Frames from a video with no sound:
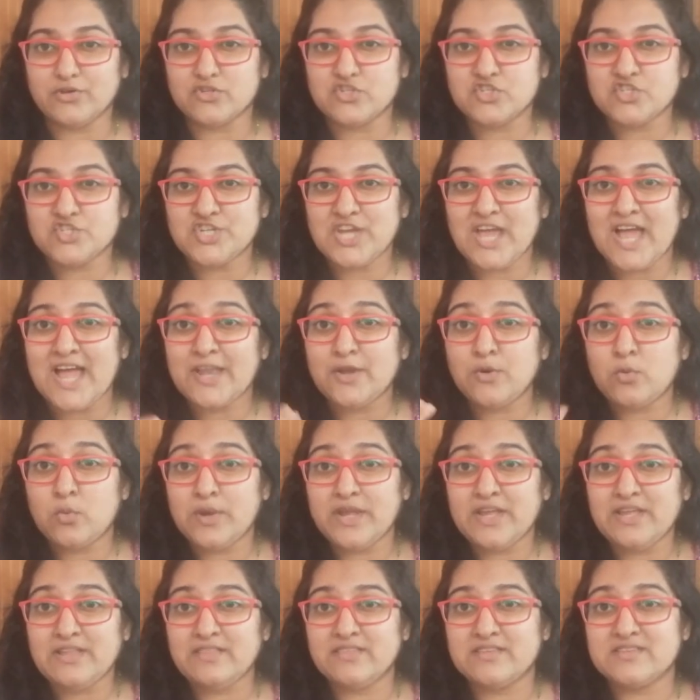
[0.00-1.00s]
you're
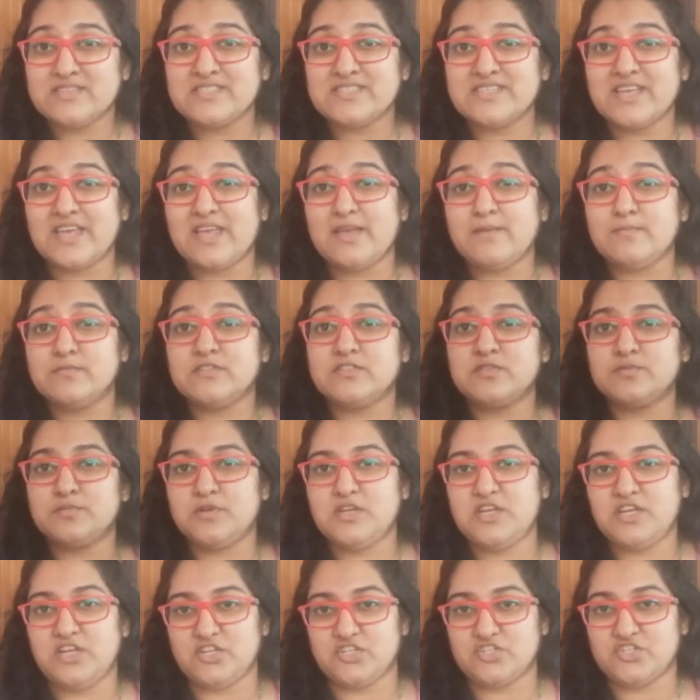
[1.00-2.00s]
shadowing the same
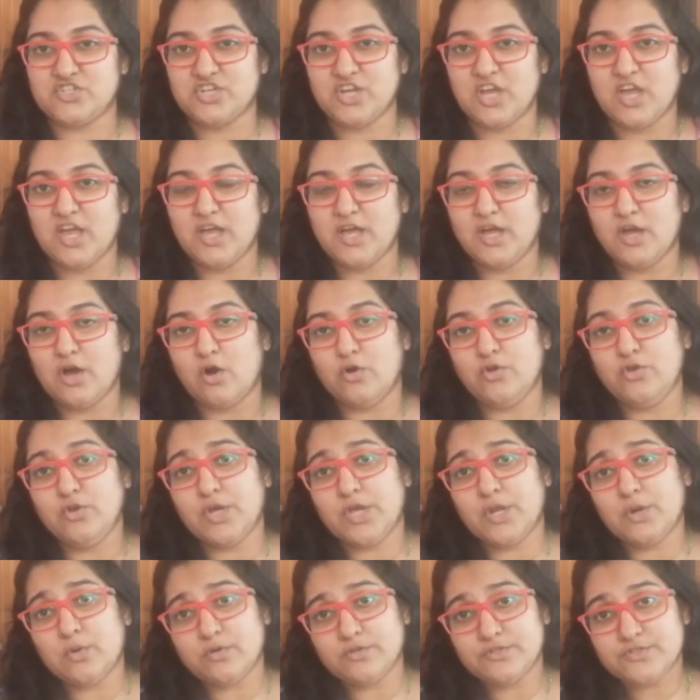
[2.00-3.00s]
speech. Or you
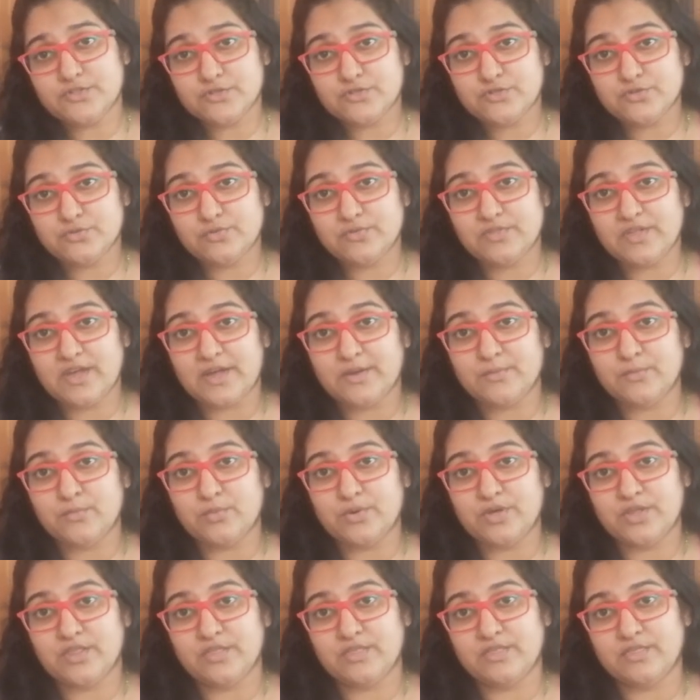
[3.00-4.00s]
can also do that
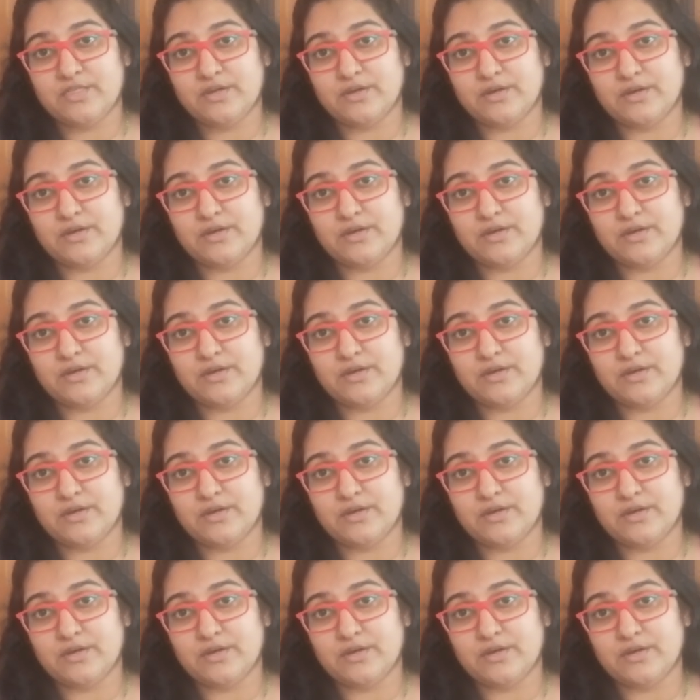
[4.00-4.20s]
with